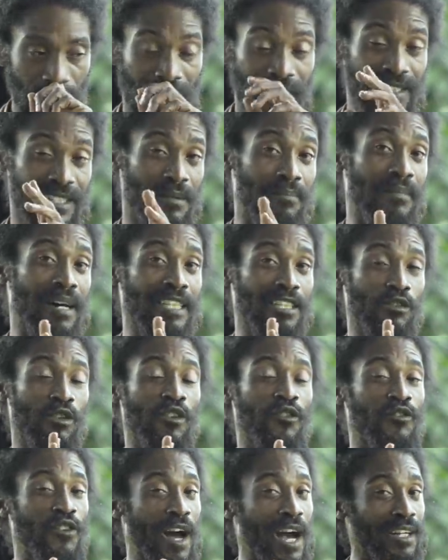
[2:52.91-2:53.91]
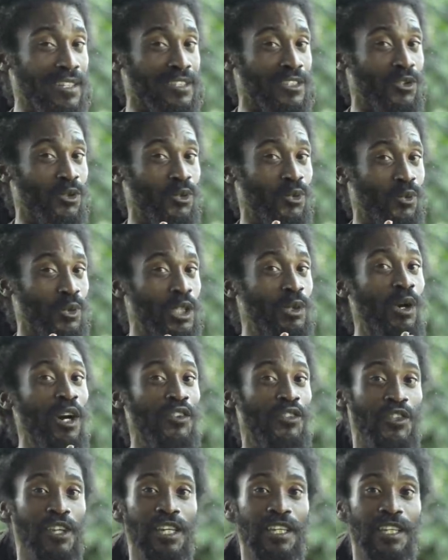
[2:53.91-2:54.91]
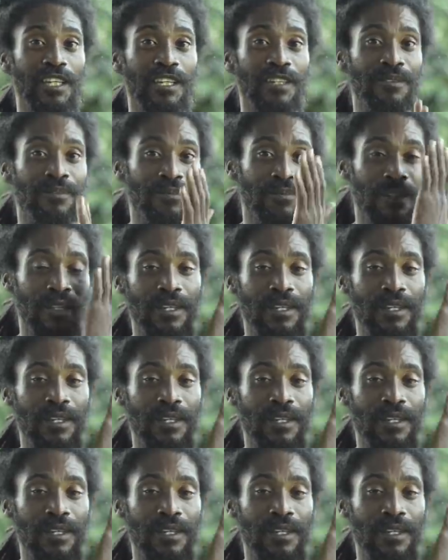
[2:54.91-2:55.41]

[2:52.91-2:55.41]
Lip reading: As a matter of fact, we were thinking